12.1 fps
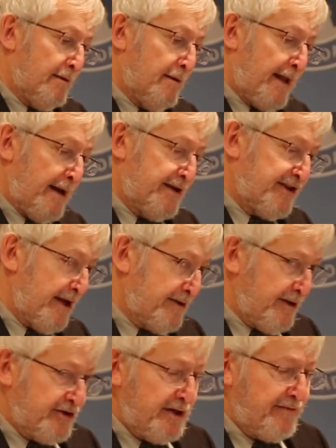That is sent
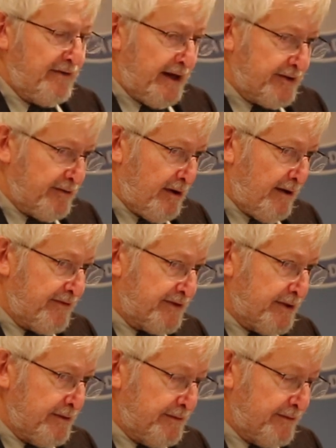to the Chief Electoral
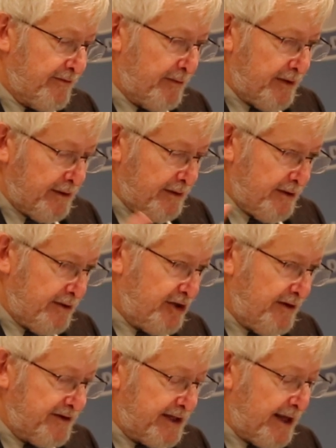Officer from the
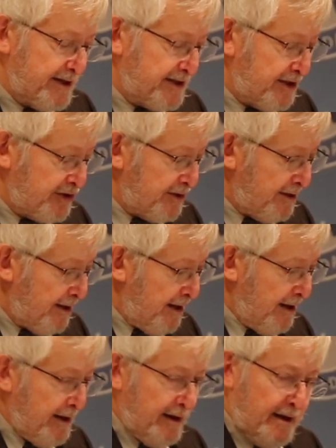Chief Statistician.
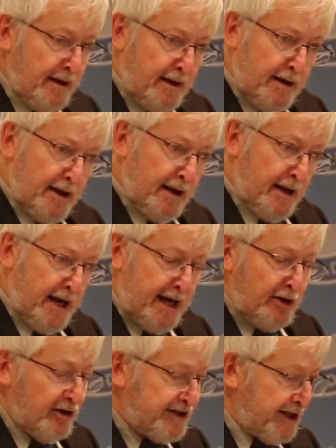
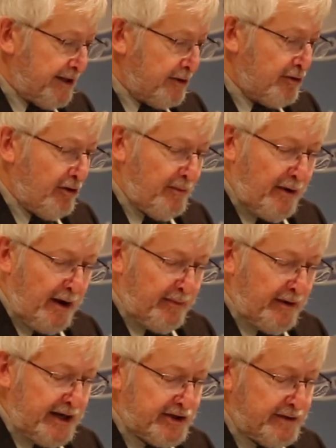He looks at the total
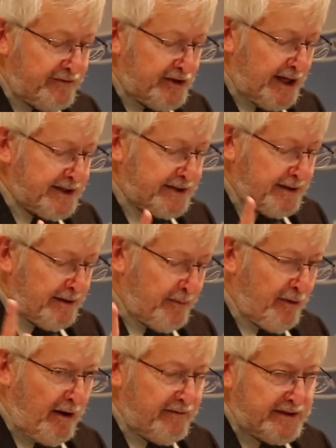population of just the
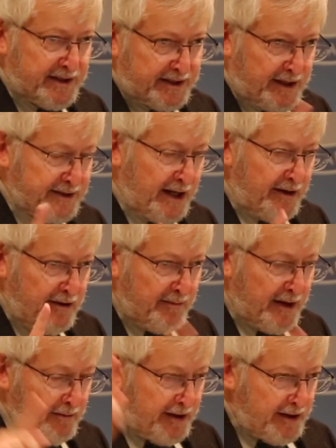provinces. I'll tell you in a
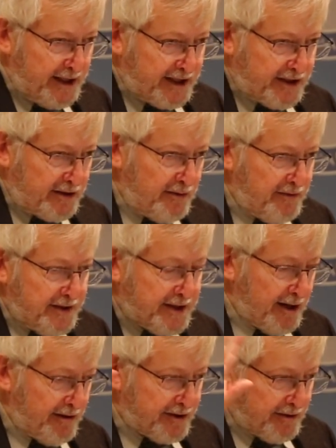minute, we exclude the
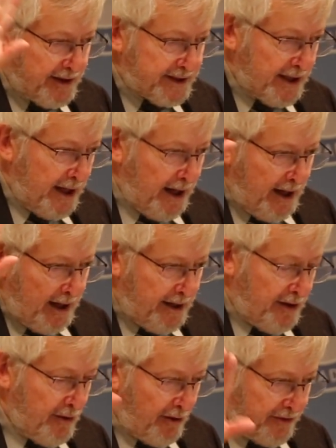territories
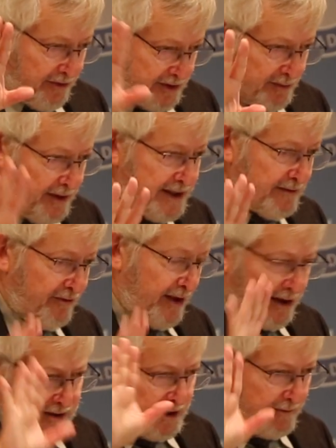in the north. There's a reason for
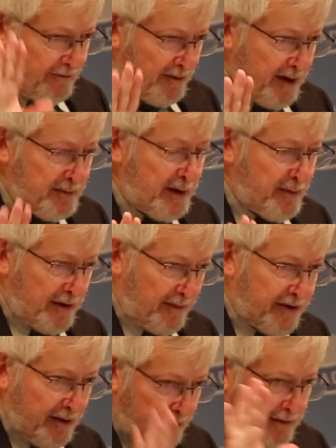that. There's not very many people
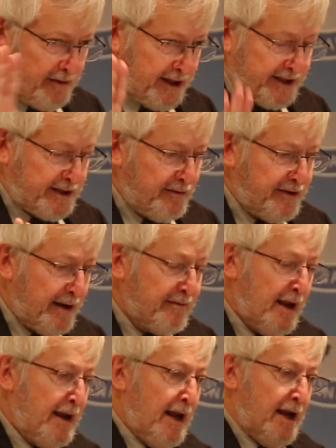up there, but we exclude them.
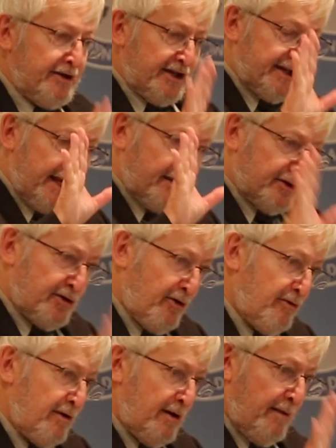Just take the
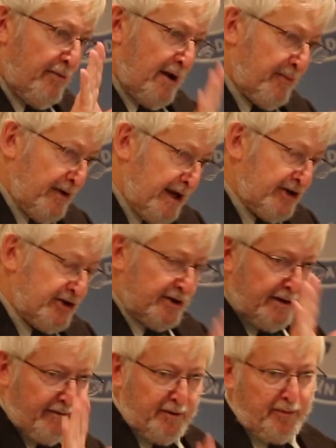total
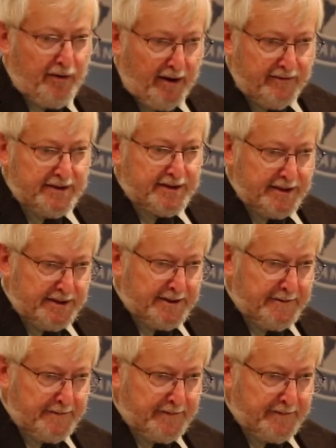population of the provinces,